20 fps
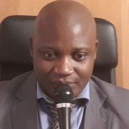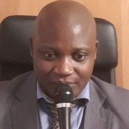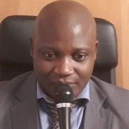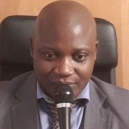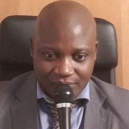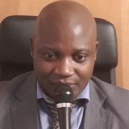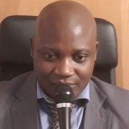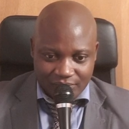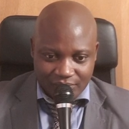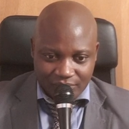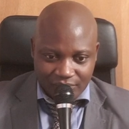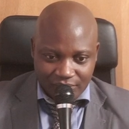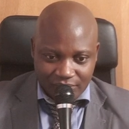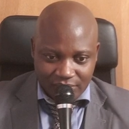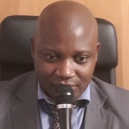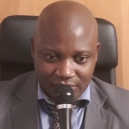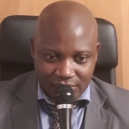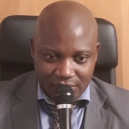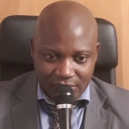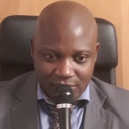
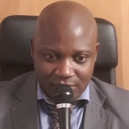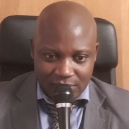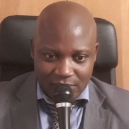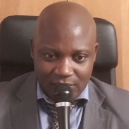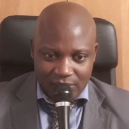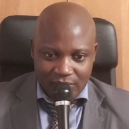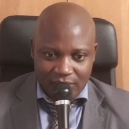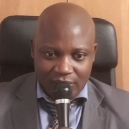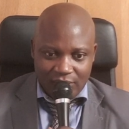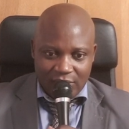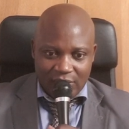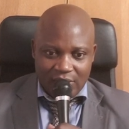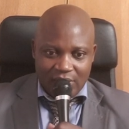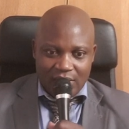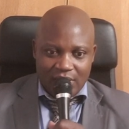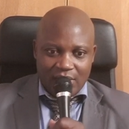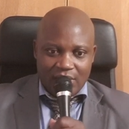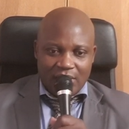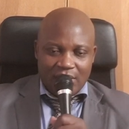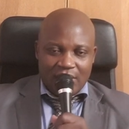
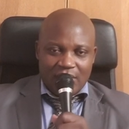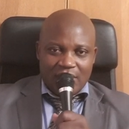[no speech]